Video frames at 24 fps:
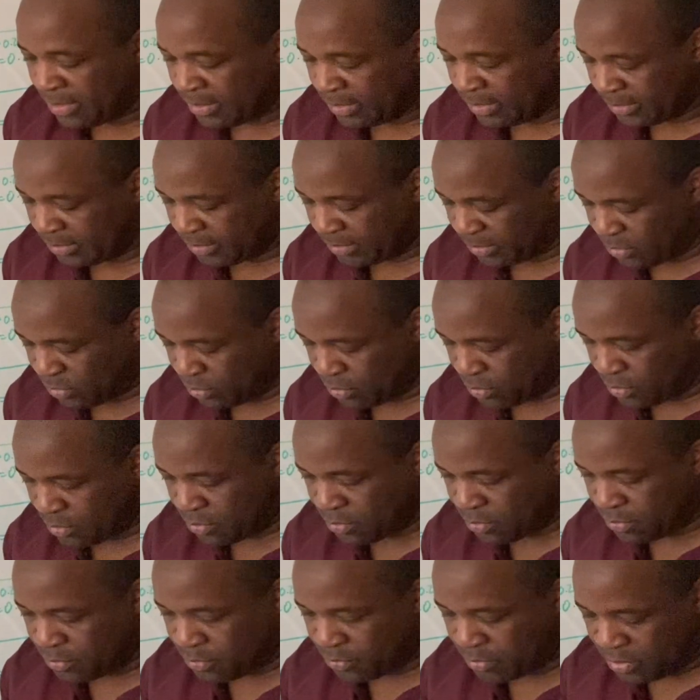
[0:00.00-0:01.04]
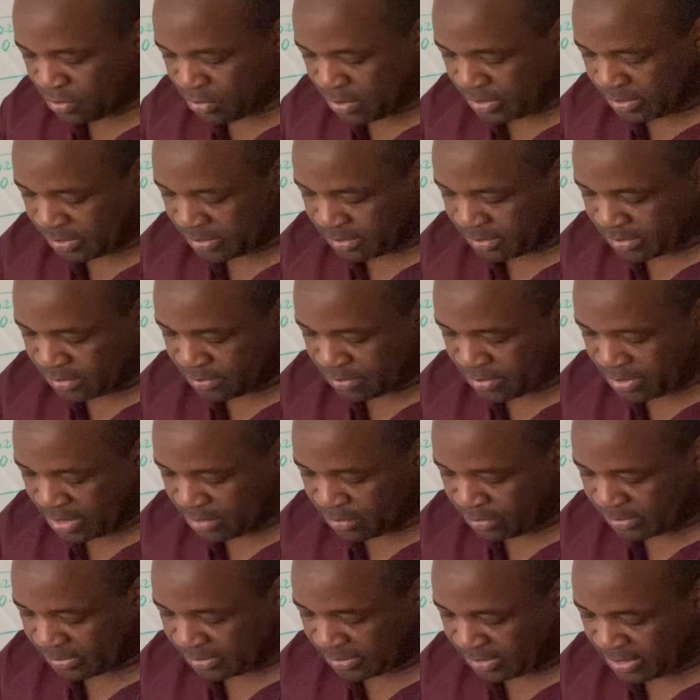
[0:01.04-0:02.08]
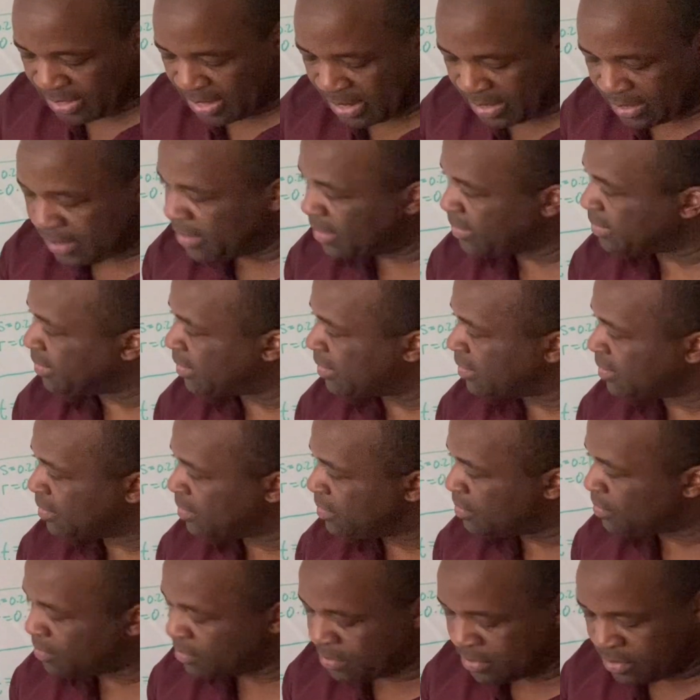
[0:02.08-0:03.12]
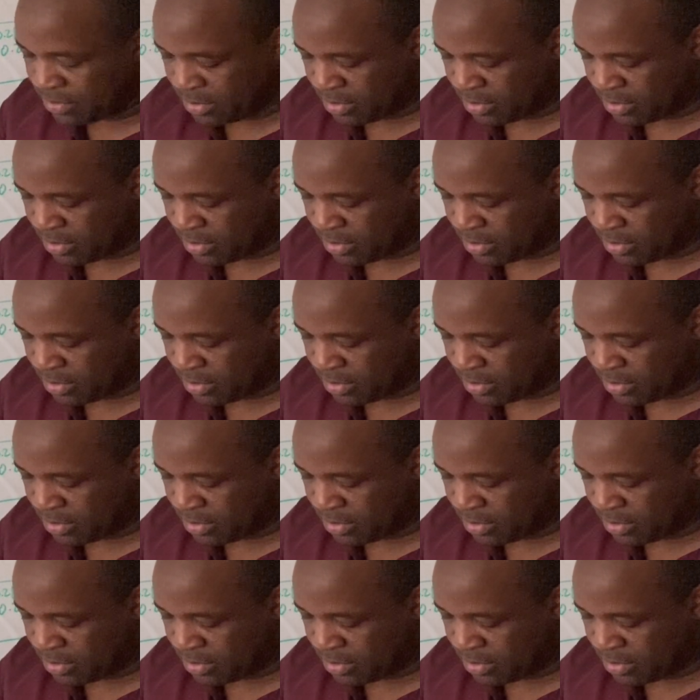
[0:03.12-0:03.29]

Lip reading: So we can use a calculator here.